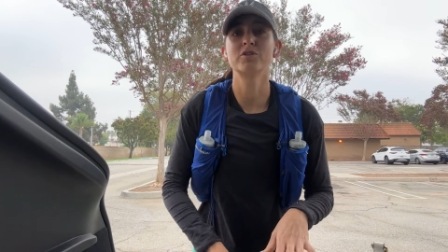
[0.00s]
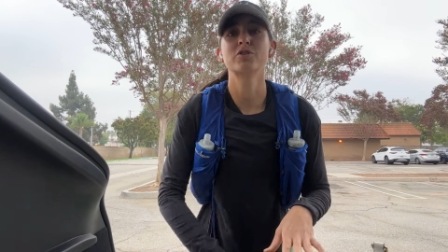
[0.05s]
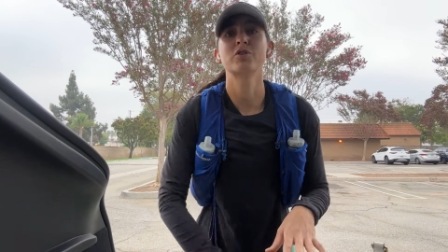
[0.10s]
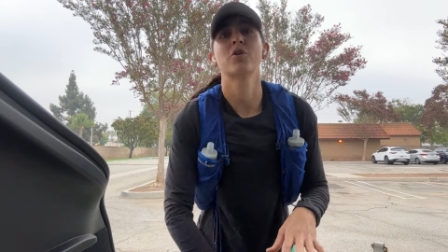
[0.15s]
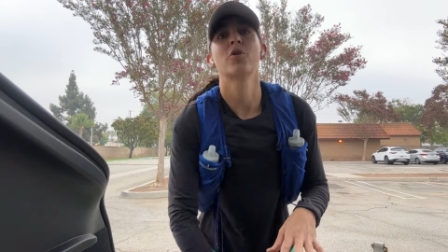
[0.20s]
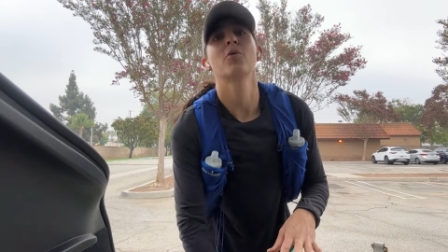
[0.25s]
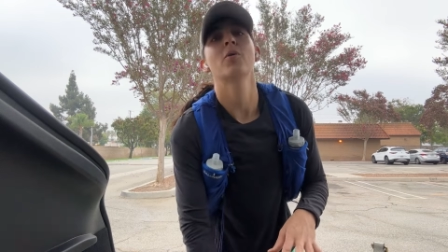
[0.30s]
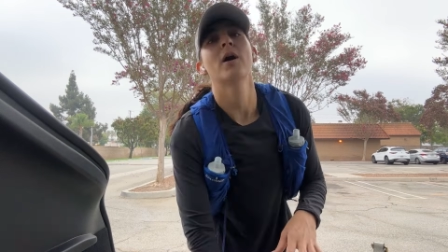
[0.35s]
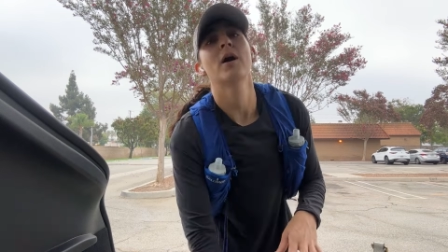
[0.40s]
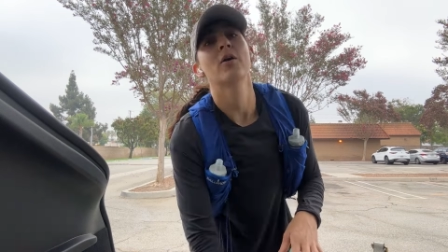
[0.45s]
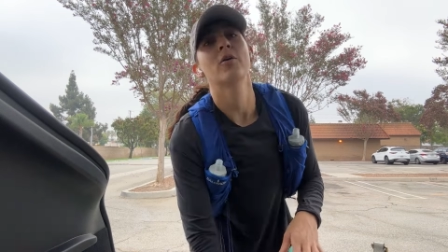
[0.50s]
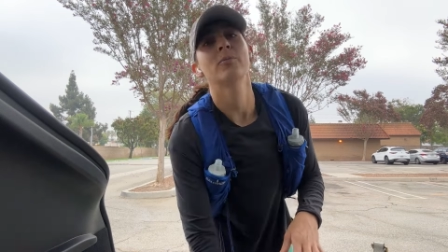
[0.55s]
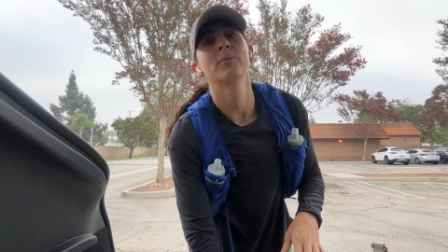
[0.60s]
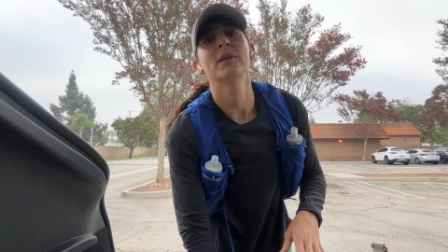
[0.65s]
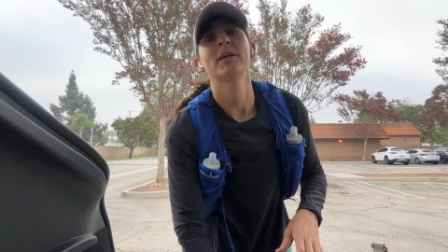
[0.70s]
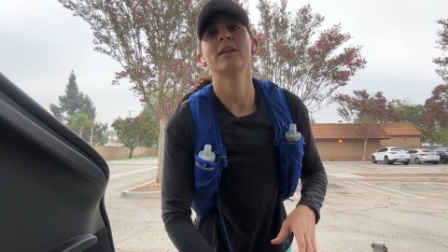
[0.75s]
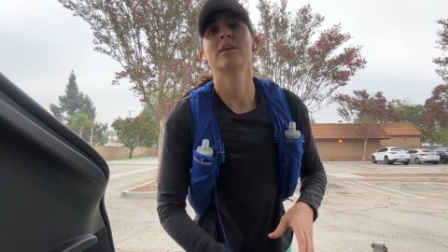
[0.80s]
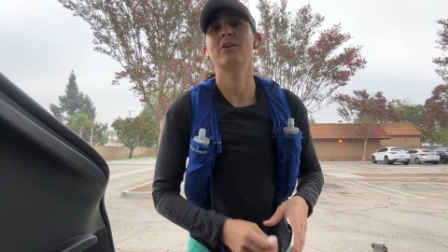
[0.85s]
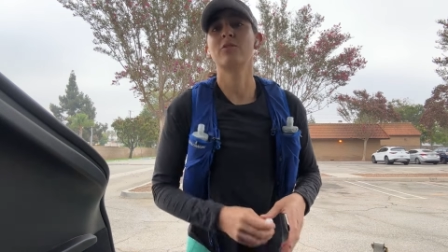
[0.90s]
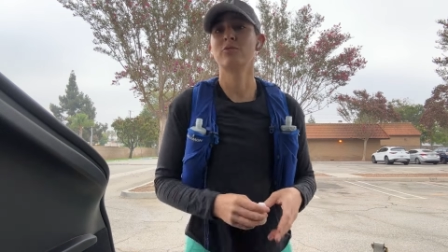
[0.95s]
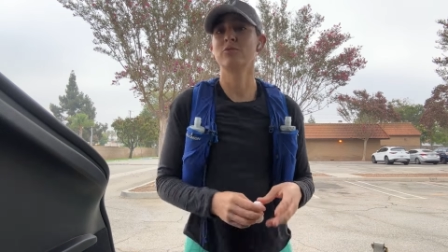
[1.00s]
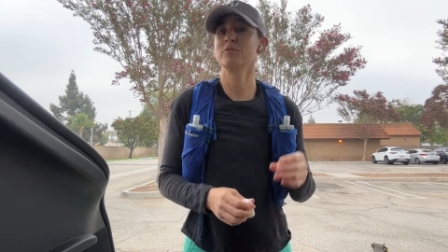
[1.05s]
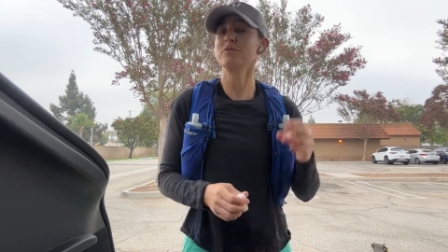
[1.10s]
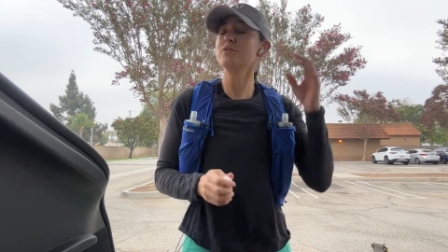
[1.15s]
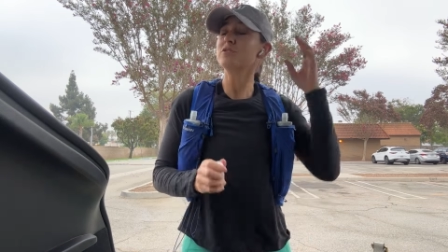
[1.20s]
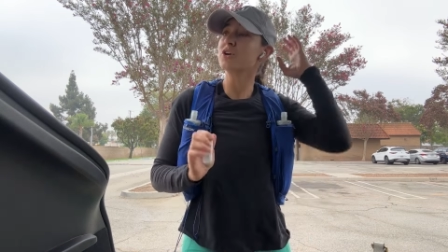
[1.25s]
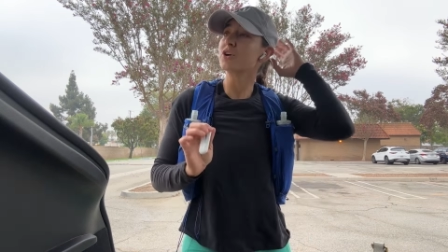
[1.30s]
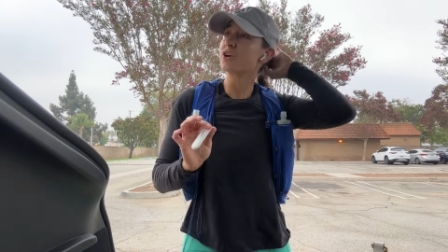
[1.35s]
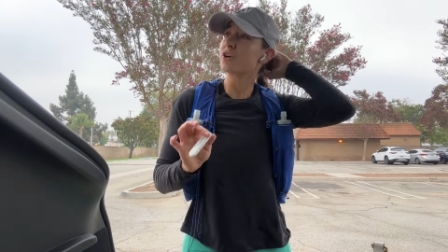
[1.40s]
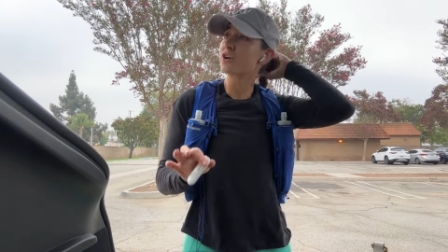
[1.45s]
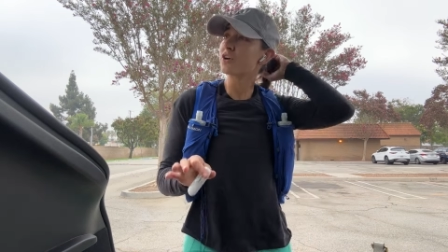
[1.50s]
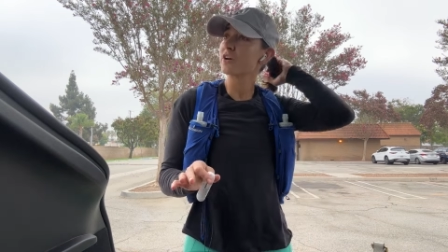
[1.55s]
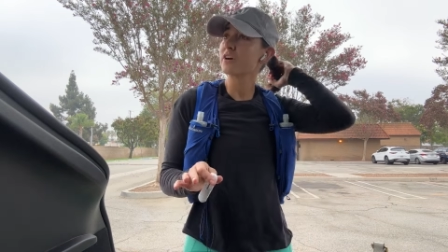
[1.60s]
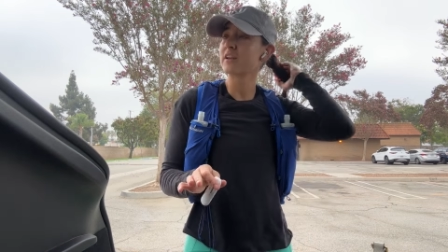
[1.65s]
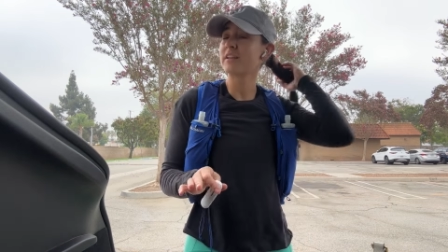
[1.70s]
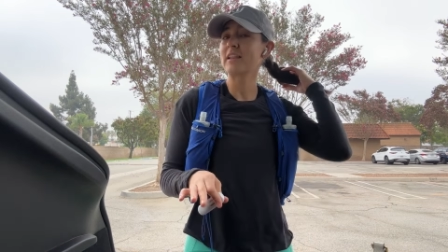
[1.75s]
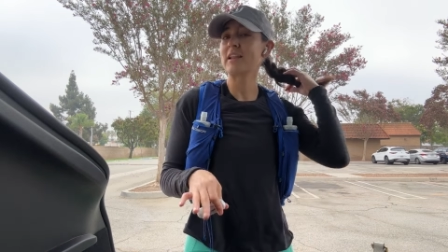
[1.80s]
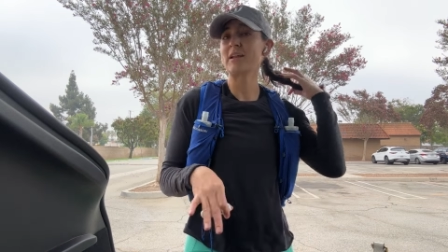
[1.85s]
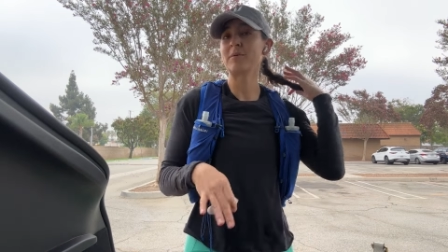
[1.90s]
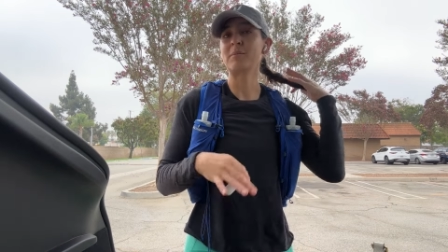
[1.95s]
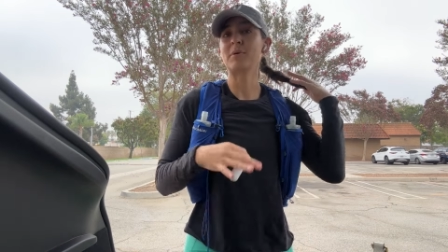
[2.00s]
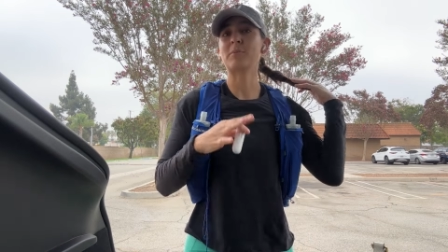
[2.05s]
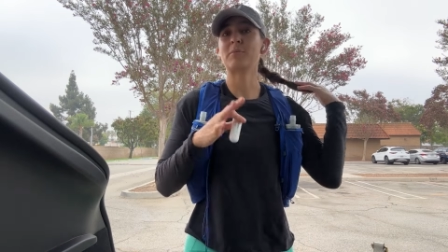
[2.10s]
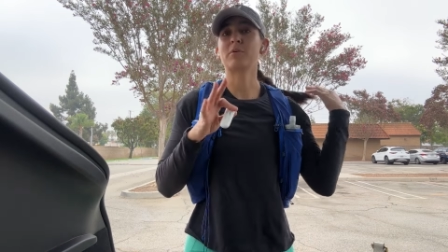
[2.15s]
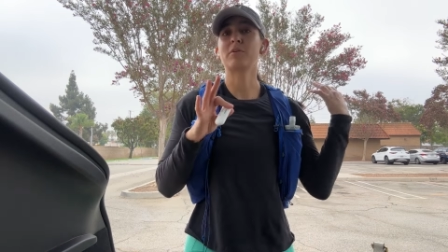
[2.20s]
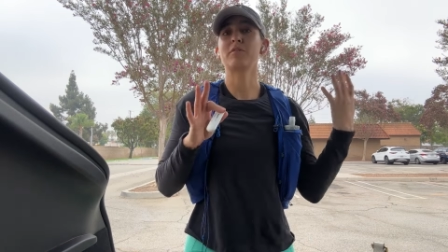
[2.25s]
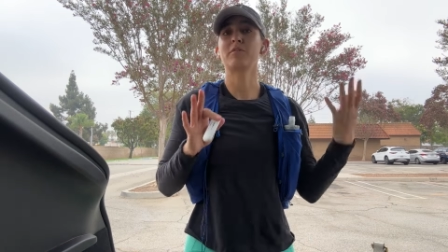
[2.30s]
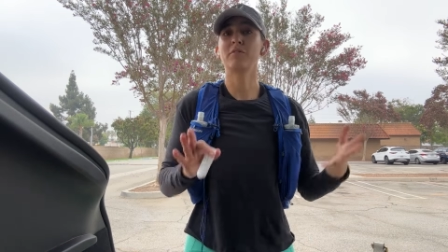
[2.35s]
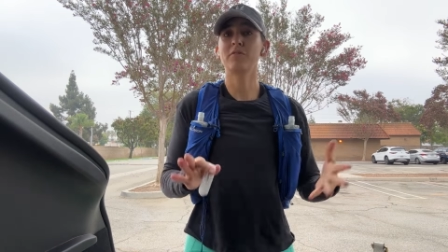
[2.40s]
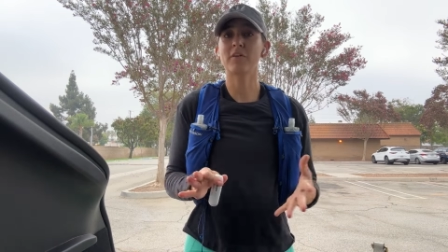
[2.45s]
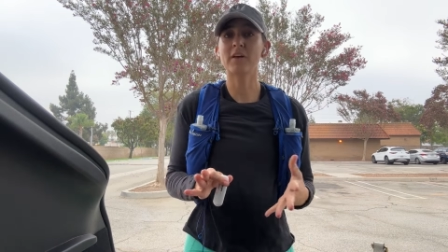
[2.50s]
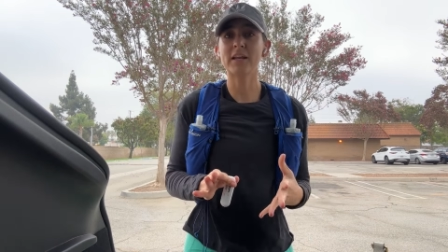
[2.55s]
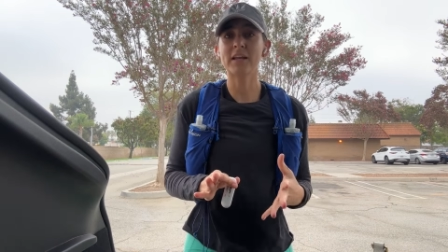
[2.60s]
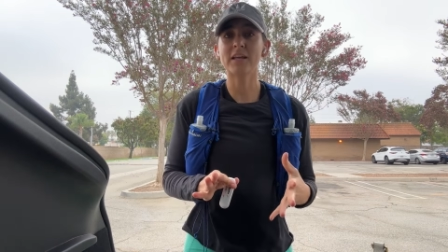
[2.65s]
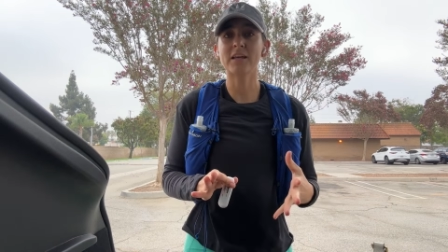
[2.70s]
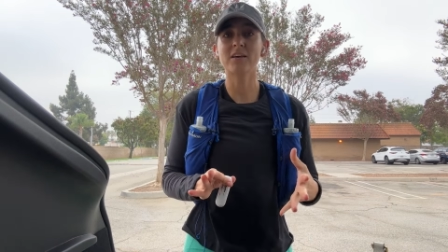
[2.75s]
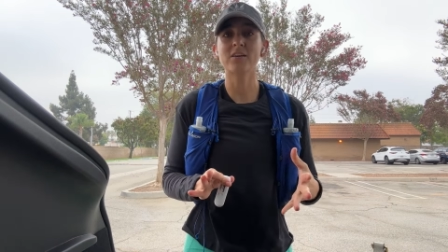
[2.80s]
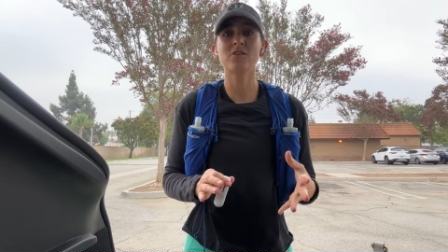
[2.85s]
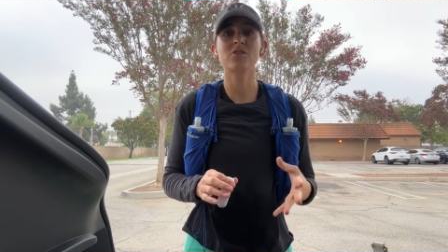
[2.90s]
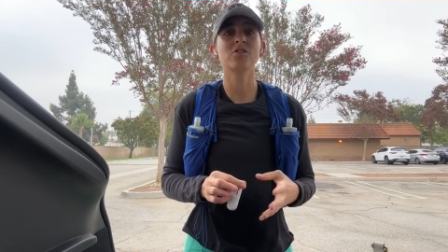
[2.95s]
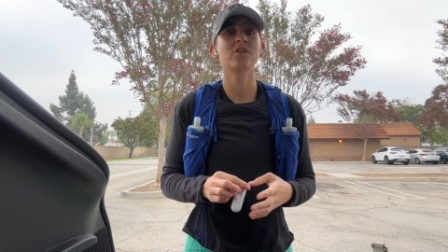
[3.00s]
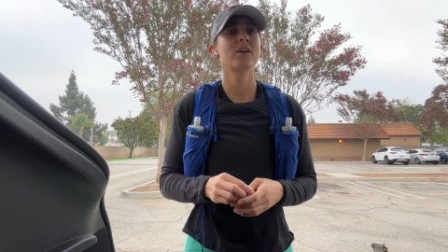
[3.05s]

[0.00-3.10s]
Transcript: to go I hope that it goes good and I'm able to finish